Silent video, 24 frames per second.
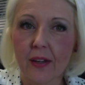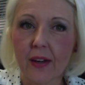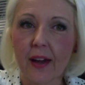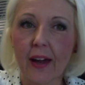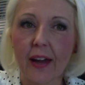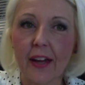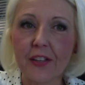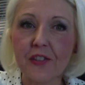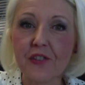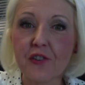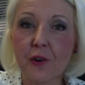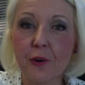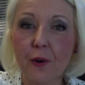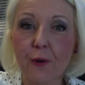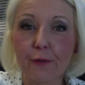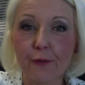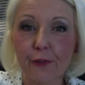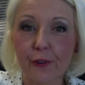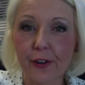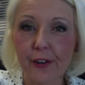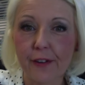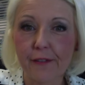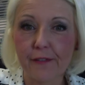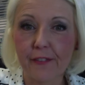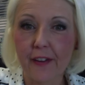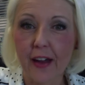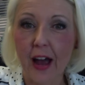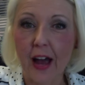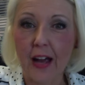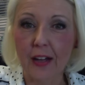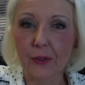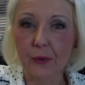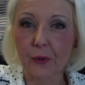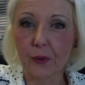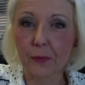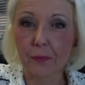I know for a
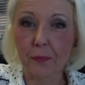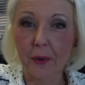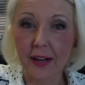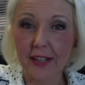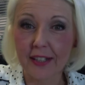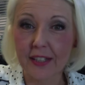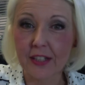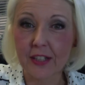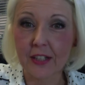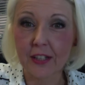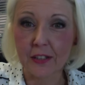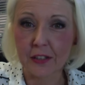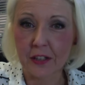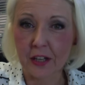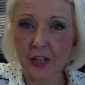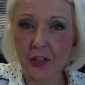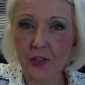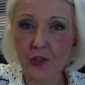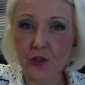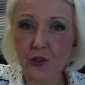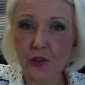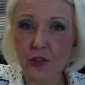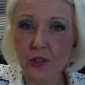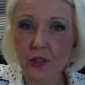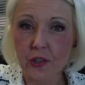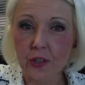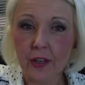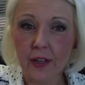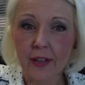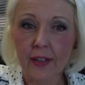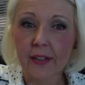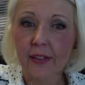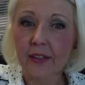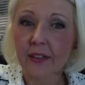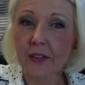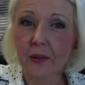fact with my teenager,
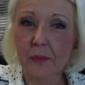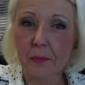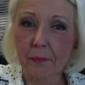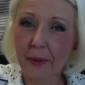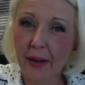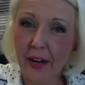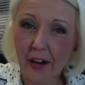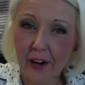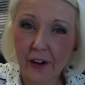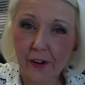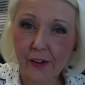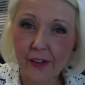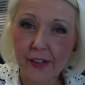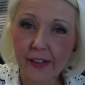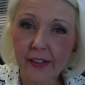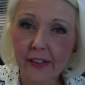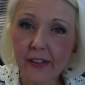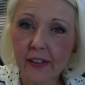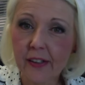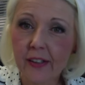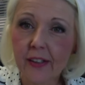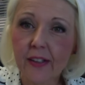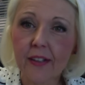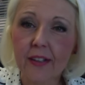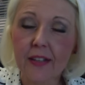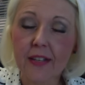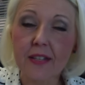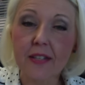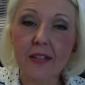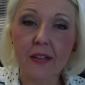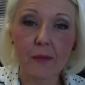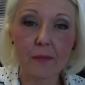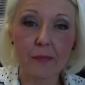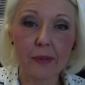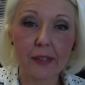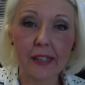comparing is
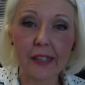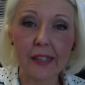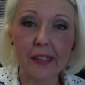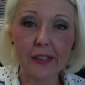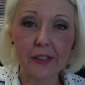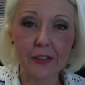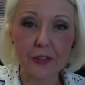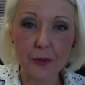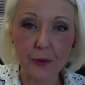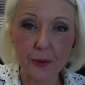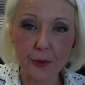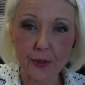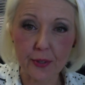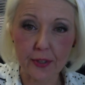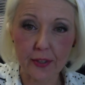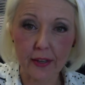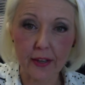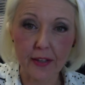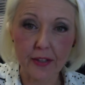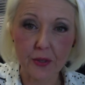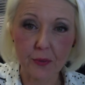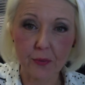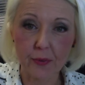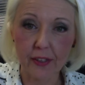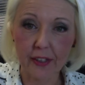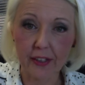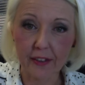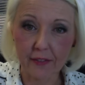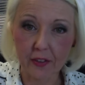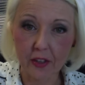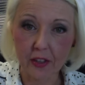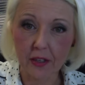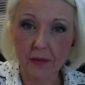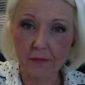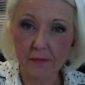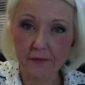completely useless when
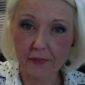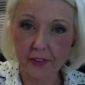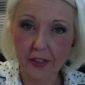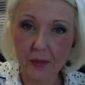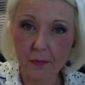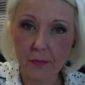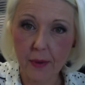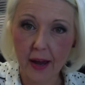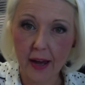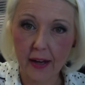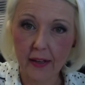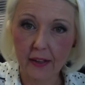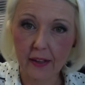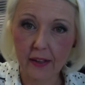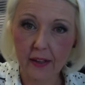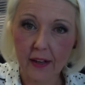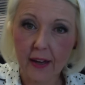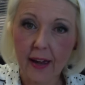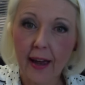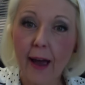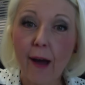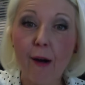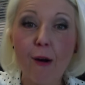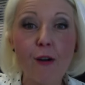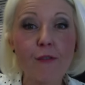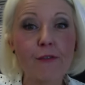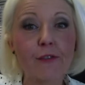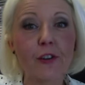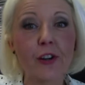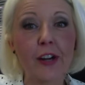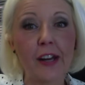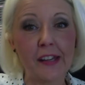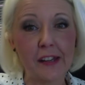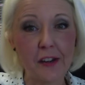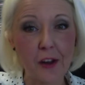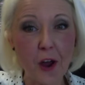giving him feedback. However,
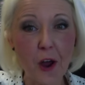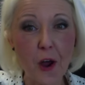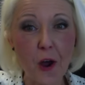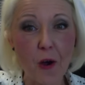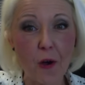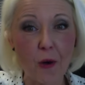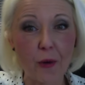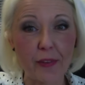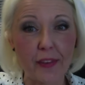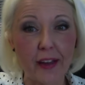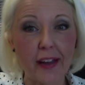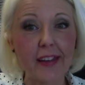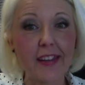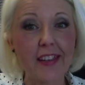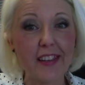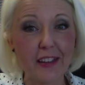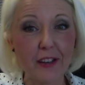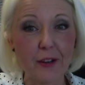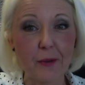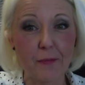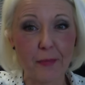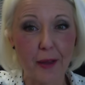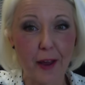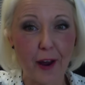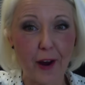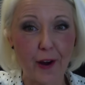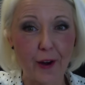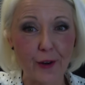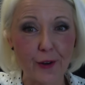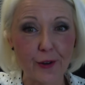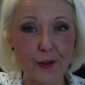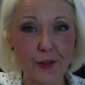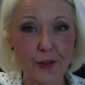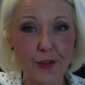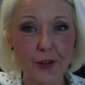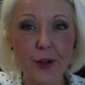I know that he
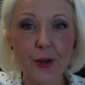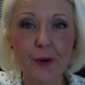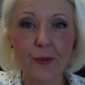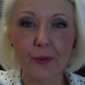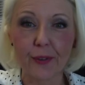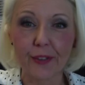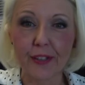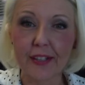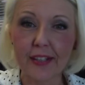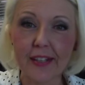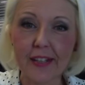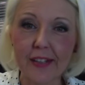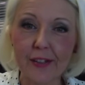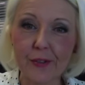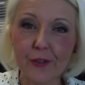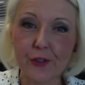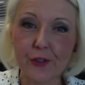compares when he